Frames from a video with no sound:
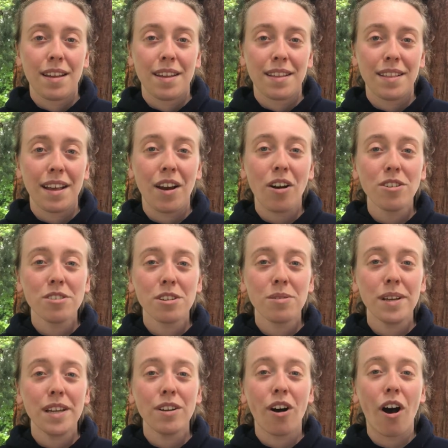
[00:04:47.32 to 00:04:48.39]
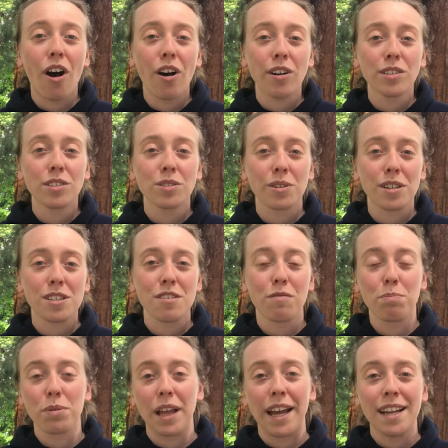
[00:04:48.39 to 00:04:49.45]
They also eat all sorts of
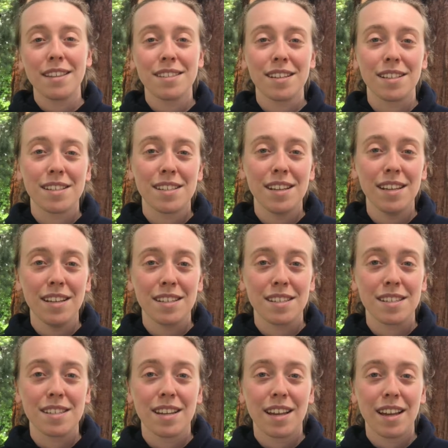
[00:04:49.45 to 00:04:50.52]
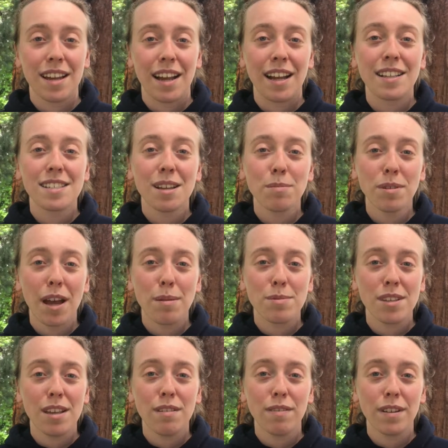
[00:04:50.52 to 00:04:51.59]
plants and seeds, and sometimes
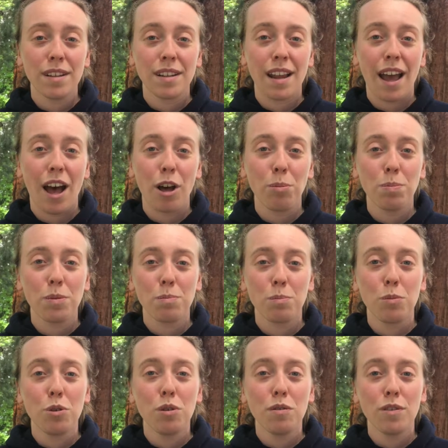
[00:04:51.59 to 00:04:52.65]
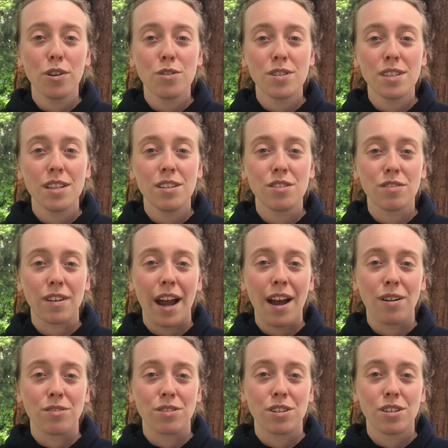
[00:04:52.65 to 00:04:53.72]
even help move those seeds
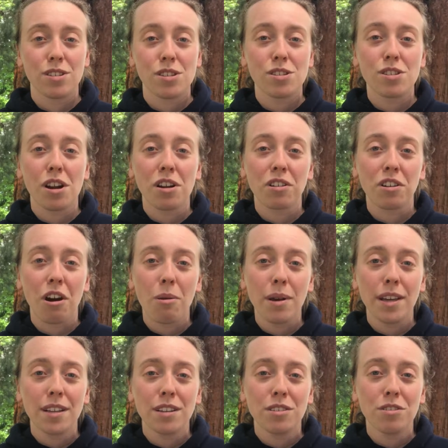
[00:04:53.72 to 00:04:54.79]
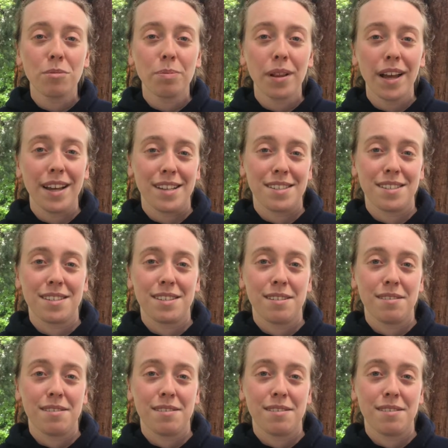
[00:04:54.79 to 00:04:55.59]
around to start growing in a new place.